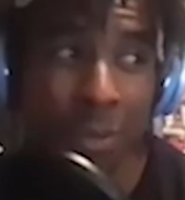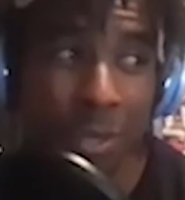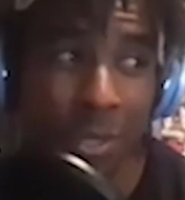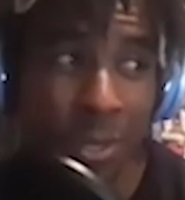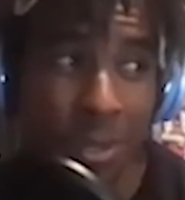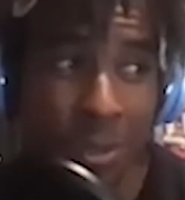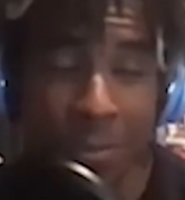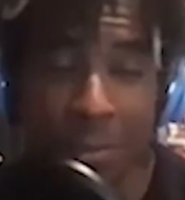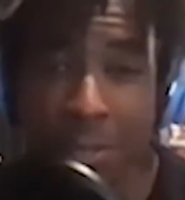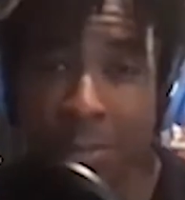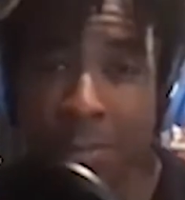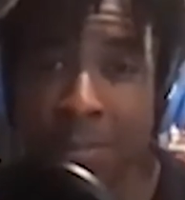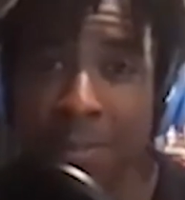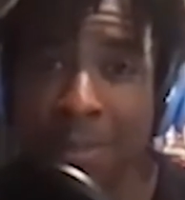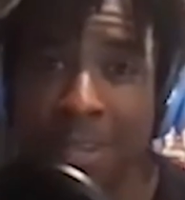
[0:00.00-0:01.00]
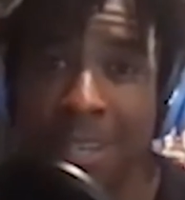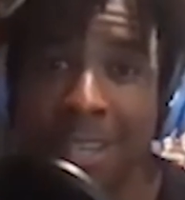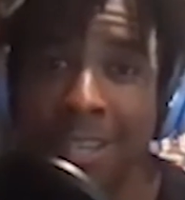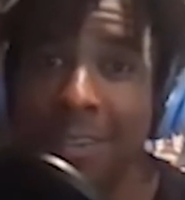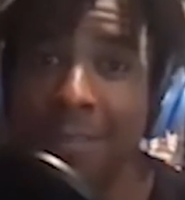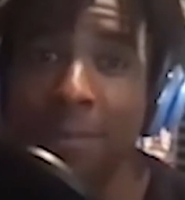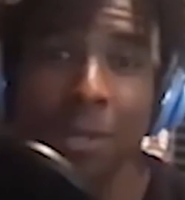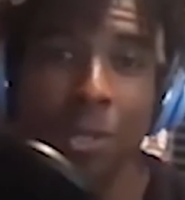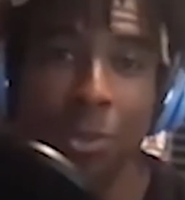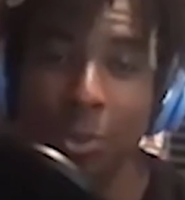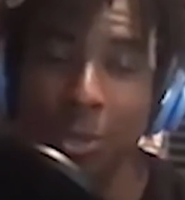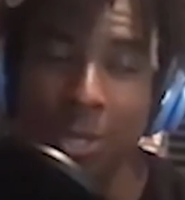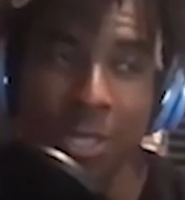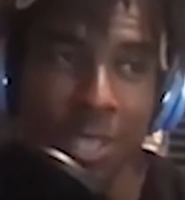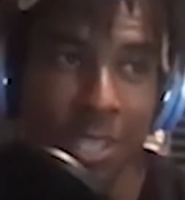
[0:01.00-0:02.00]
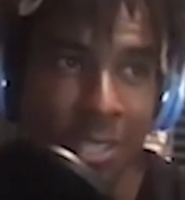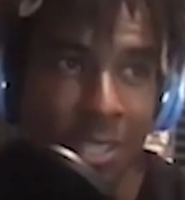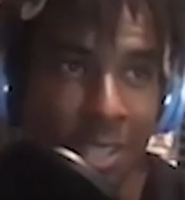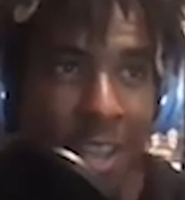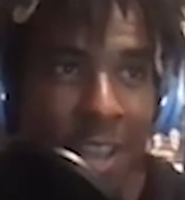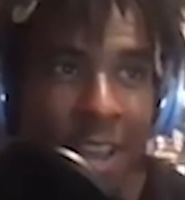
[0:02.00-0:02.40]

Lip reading: reserved some virtual seats.